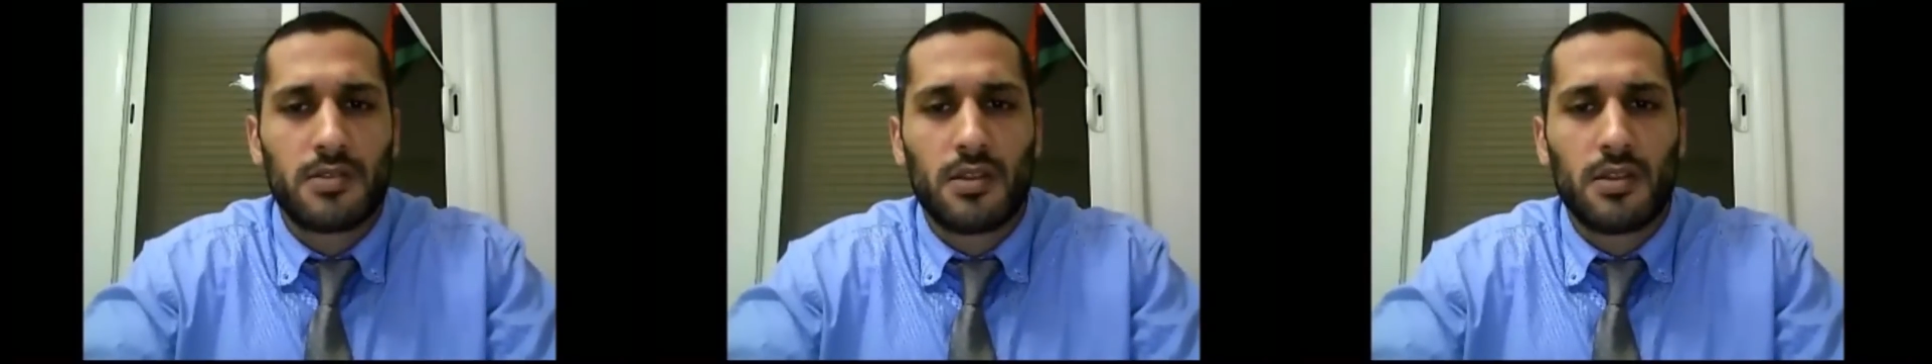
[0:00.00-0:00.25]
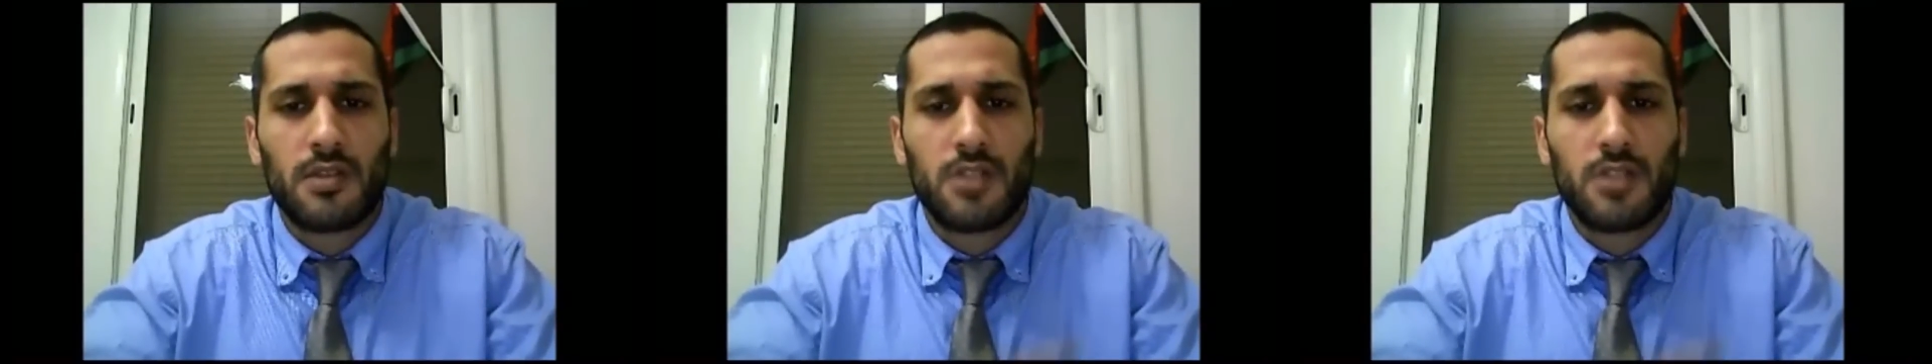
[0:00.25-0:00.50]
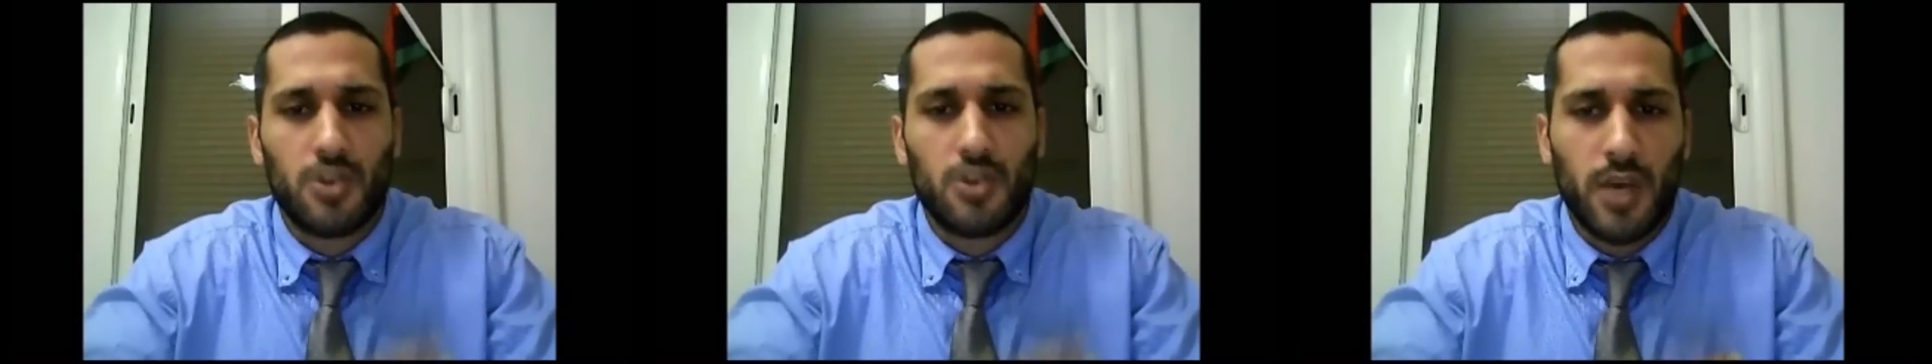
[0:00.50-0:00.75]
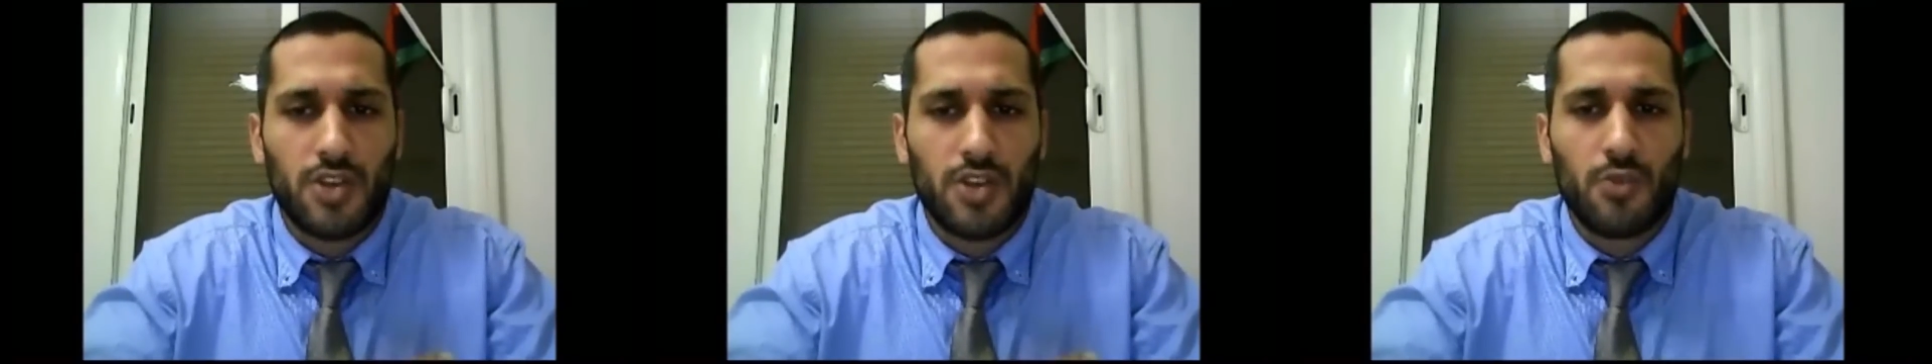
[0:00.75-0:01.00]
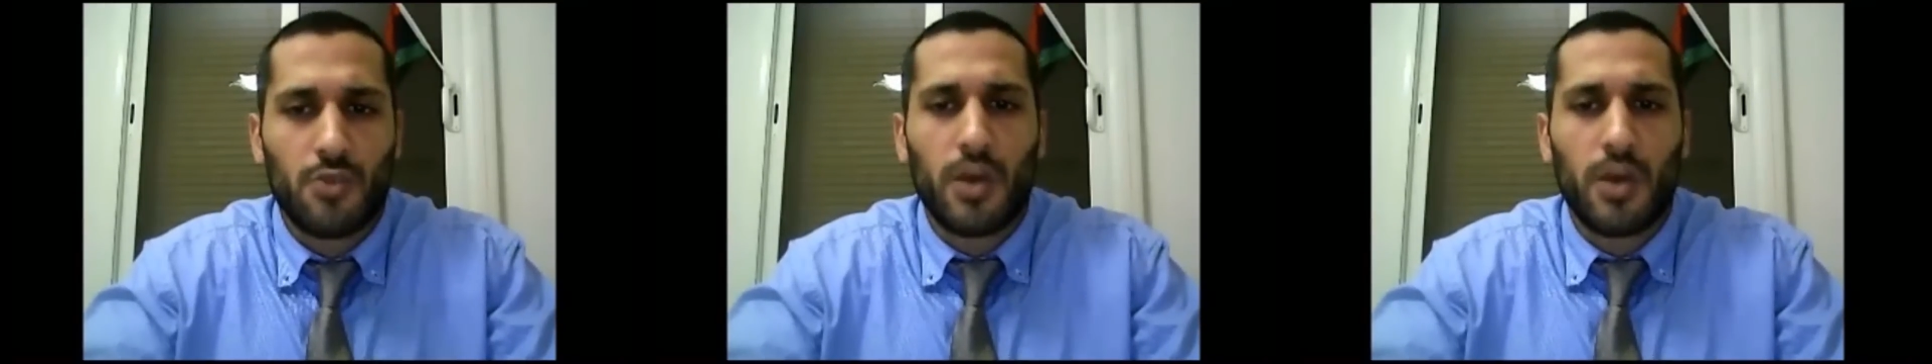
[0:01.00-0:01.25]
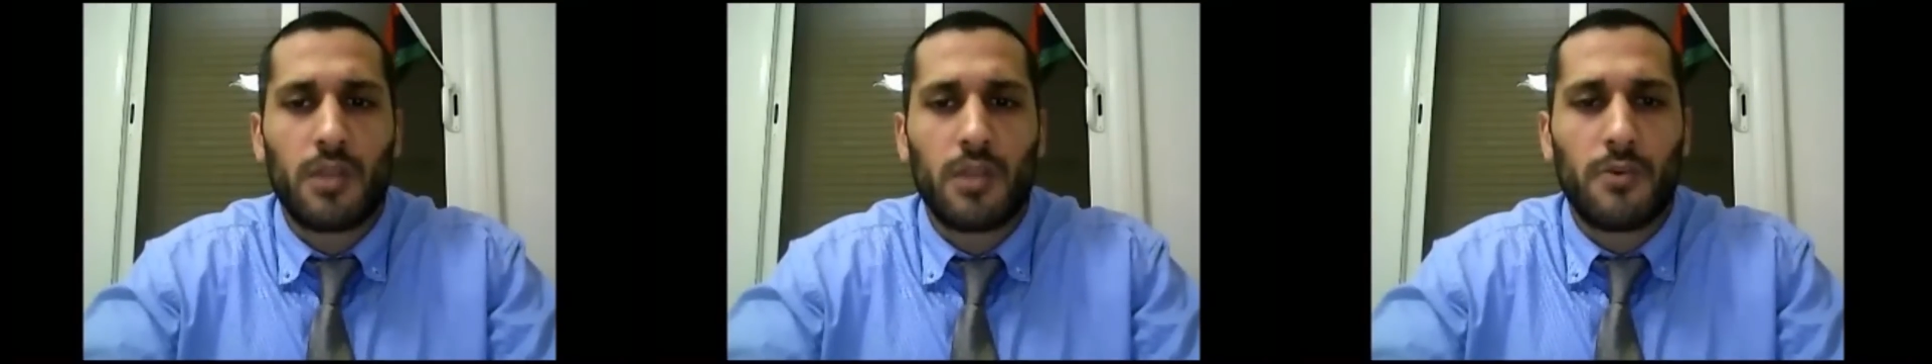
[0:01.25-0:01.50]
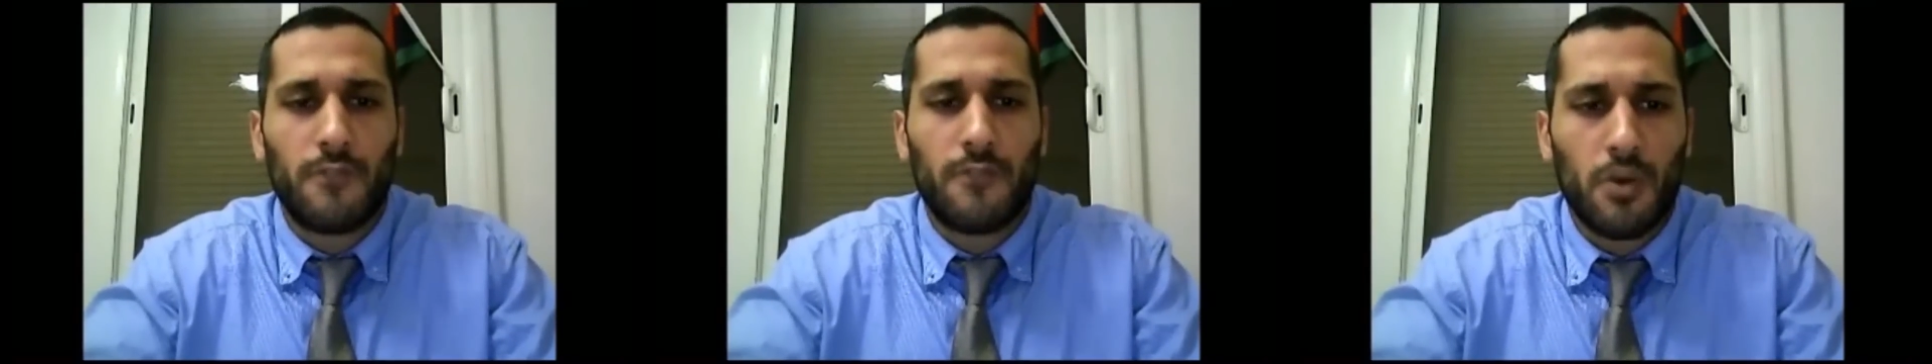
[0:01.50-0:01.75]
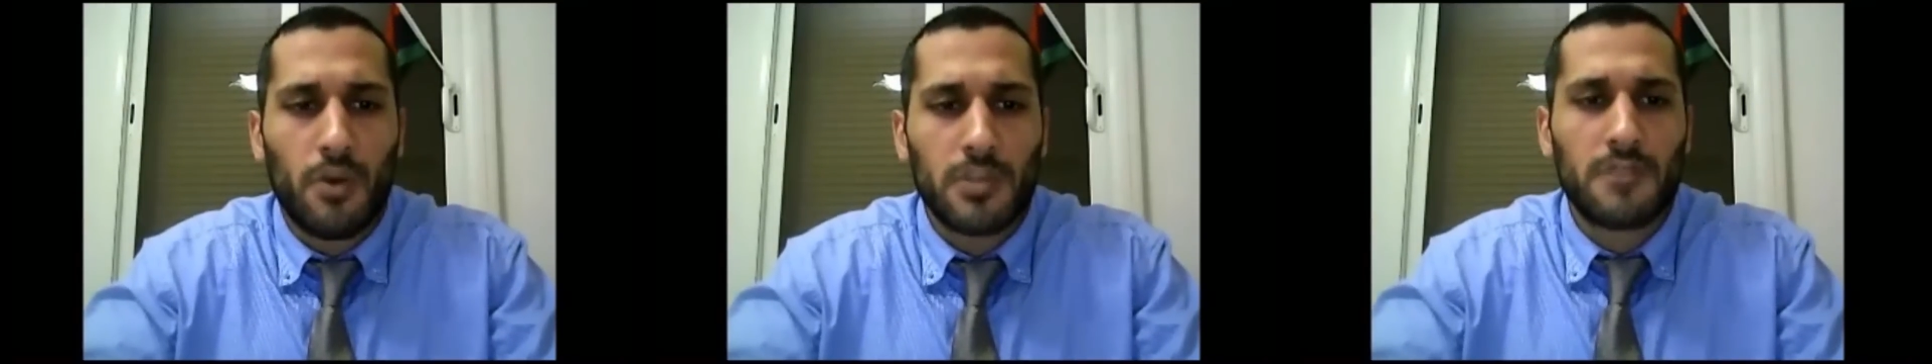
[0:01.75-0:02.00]
the situation where the
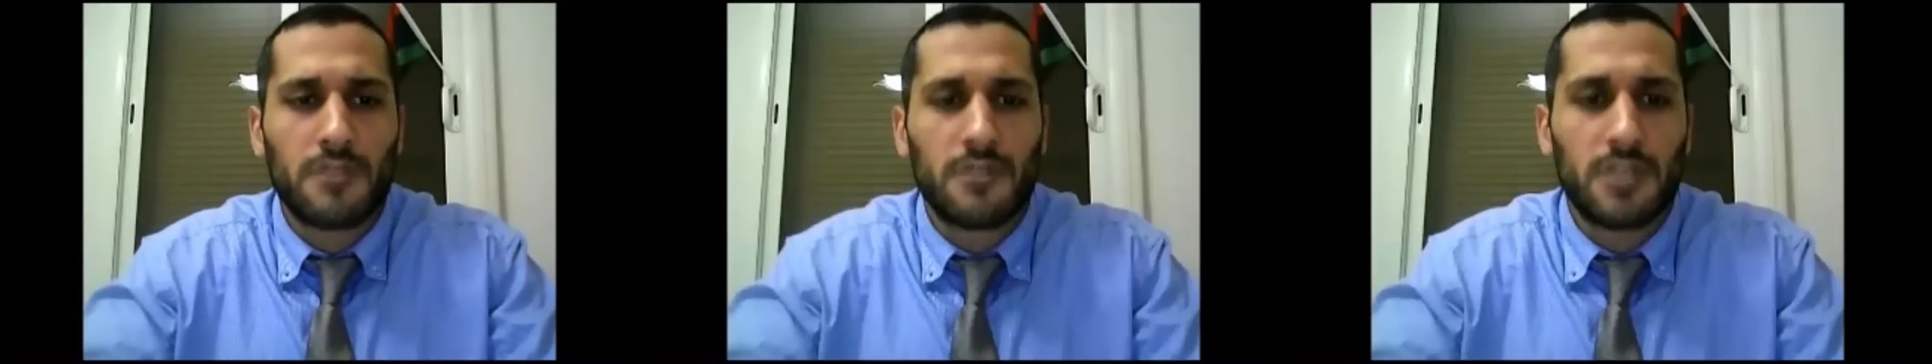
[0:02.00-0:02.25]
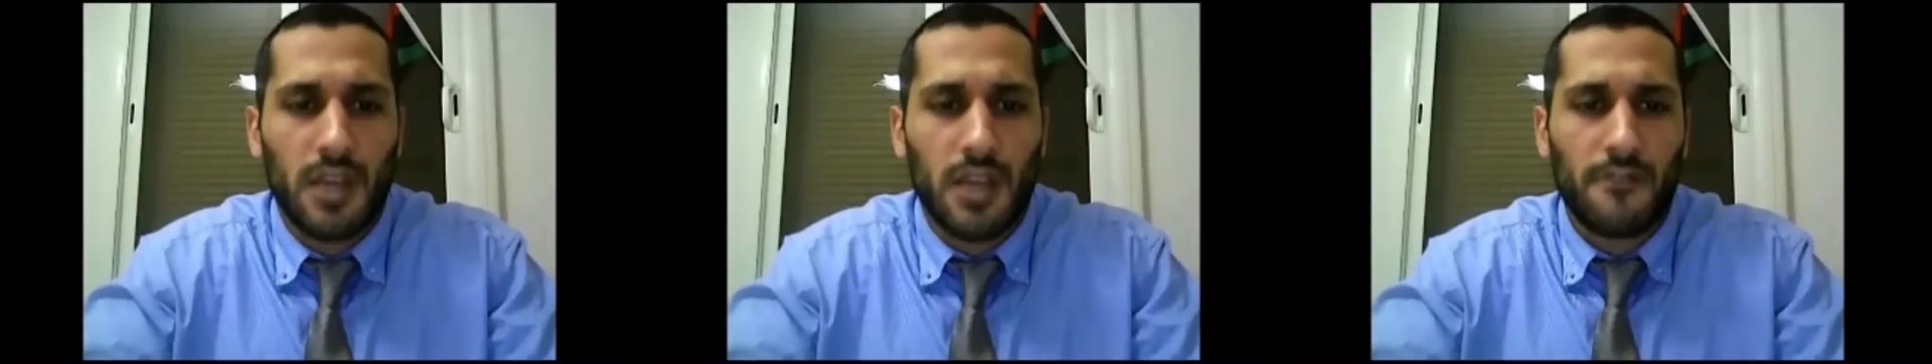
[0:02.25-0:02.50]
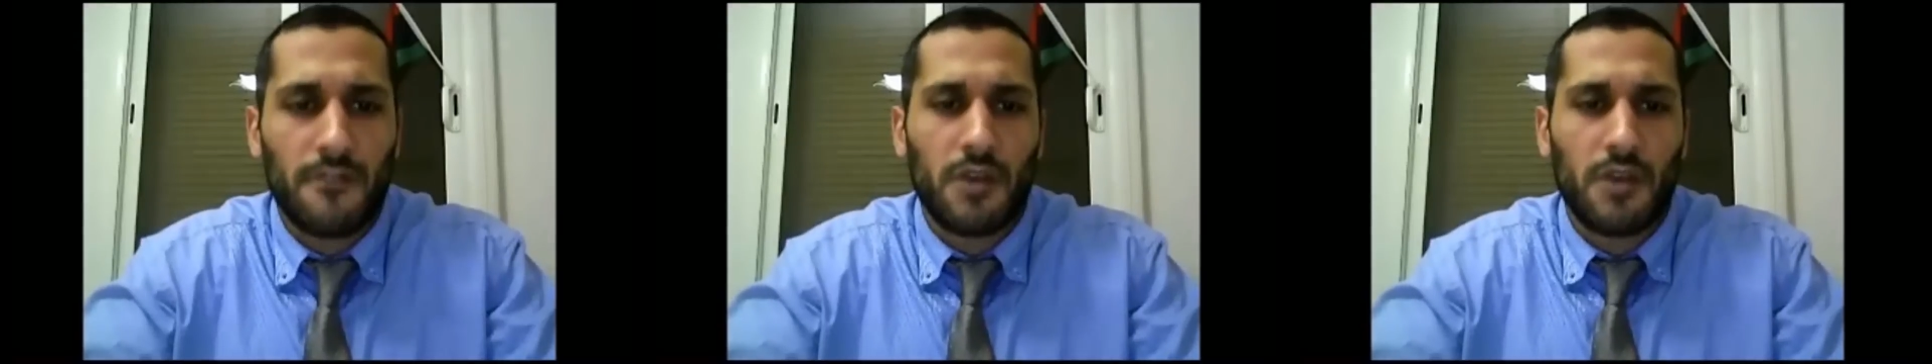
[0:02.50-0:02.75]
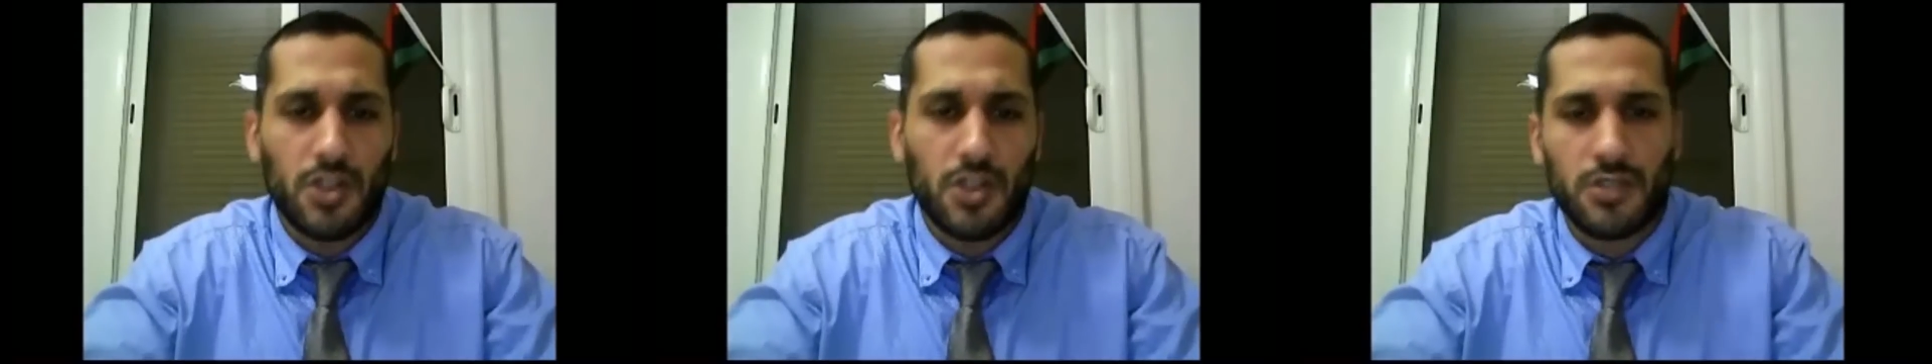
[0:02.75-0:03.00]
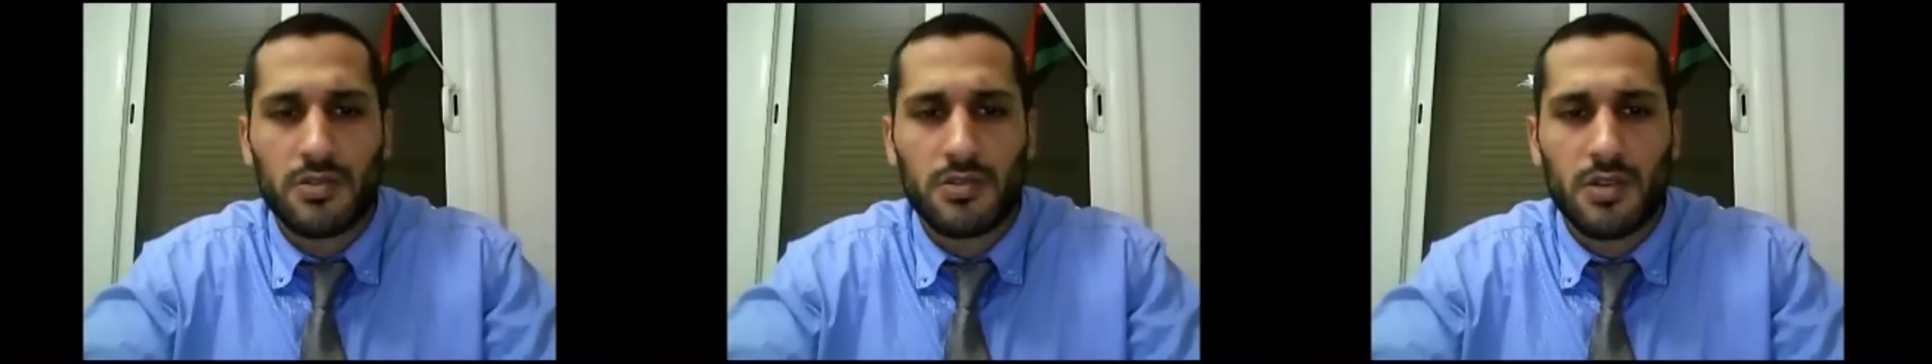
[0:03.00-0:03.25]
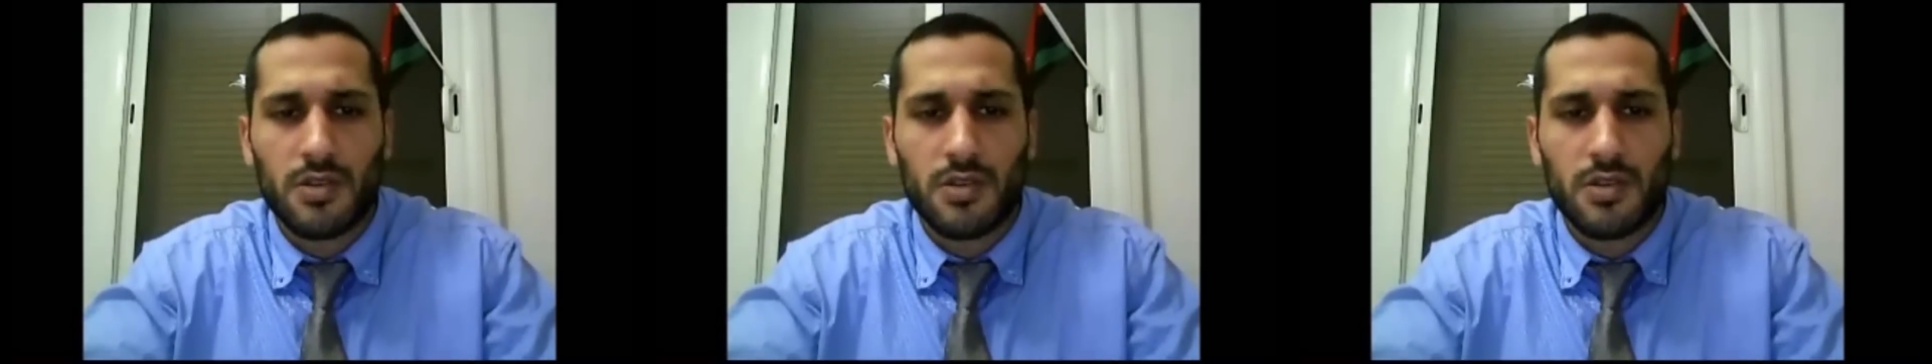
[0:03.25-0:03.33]
performance of state functions